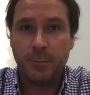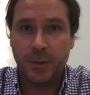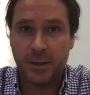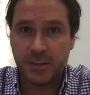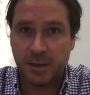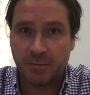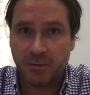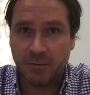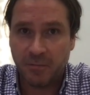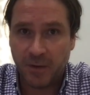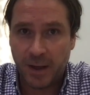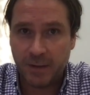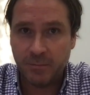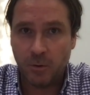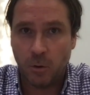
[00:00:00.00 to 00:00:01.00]
because after
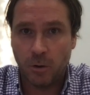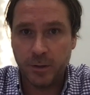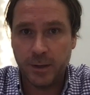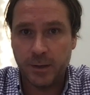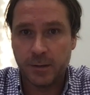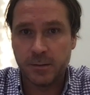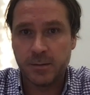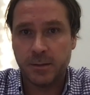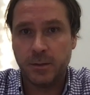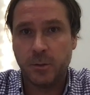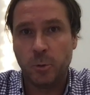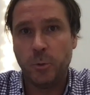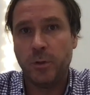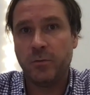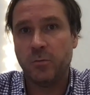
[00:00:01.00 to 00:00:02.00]
5 long years,
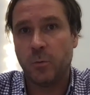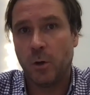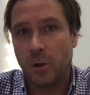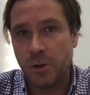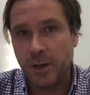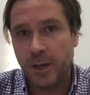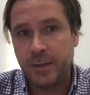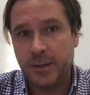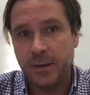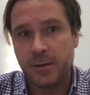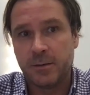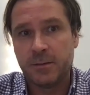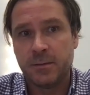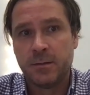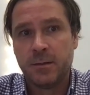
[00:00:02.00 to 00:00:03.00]
including 2 online
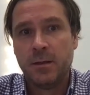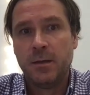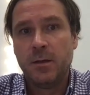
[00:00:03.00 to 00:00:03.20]
years,